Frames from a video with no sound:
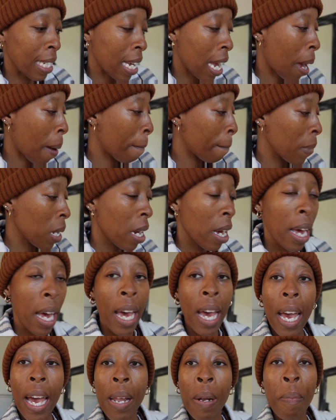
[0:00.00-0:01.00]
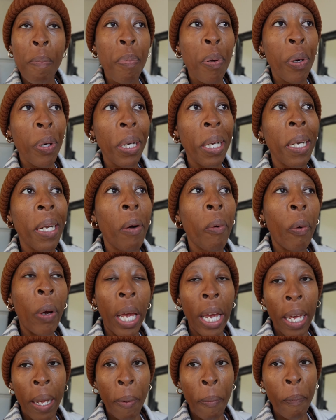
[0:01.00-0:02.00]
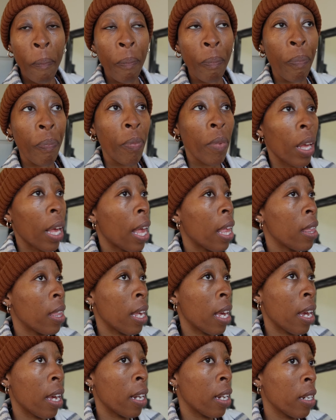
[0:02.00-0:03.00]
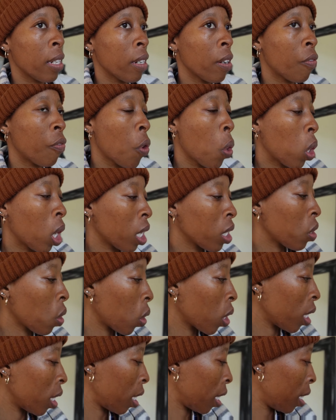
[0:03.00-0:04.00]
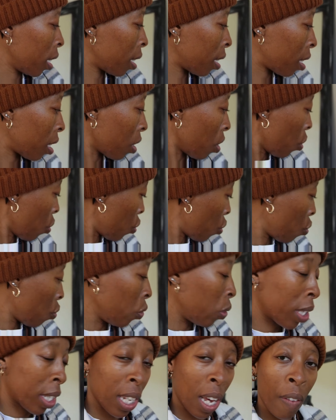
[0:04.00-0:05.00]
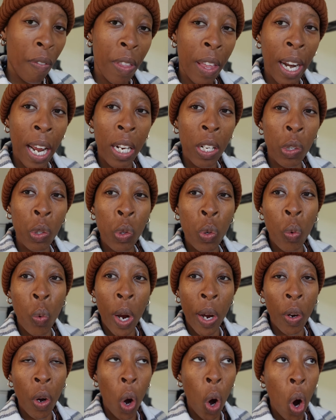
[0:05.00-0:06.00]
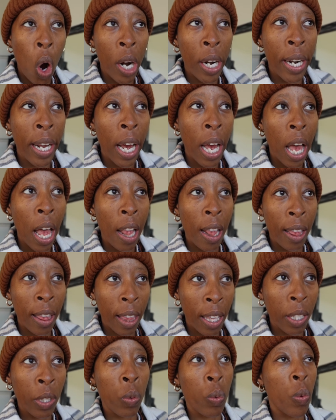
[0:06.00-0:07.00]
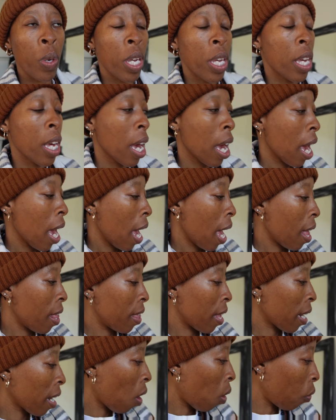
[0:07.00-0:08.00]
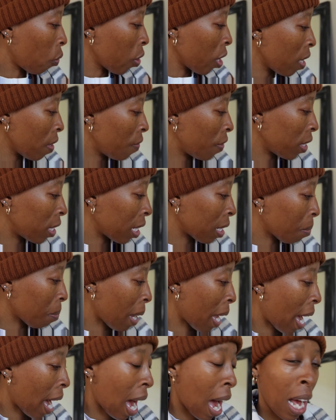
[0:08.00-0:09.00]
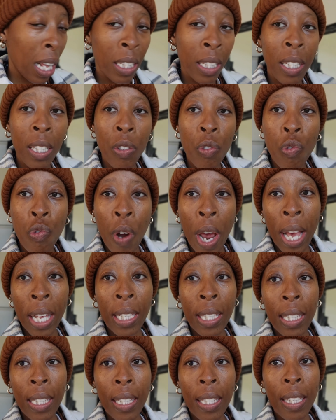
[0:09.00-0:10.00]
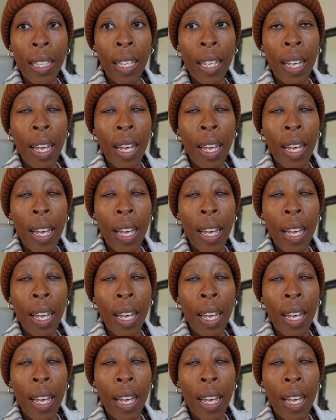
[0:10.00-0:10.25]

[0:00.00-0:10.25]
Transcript: up and put it away, and then focus on this new stuff that I need to work on this week, and then I'll revisit my aunt's dress